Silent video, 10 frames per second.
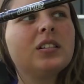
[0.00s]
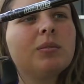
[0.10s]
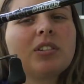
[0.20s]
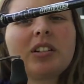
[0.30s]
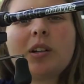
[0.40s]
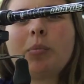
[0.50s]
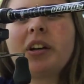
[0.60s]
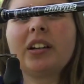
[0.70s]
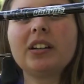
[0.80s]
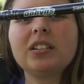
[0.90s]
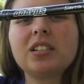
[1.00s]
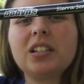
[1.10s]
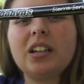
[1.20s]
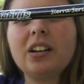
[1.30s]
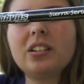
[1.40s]
I'm trying not to break it.
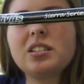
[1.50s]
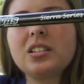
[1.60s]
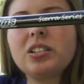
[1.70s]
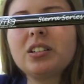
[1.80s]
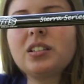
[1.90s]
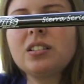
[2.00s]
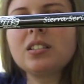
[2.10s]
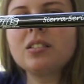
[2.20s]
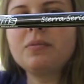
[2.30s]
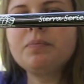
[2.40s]
Sierra series.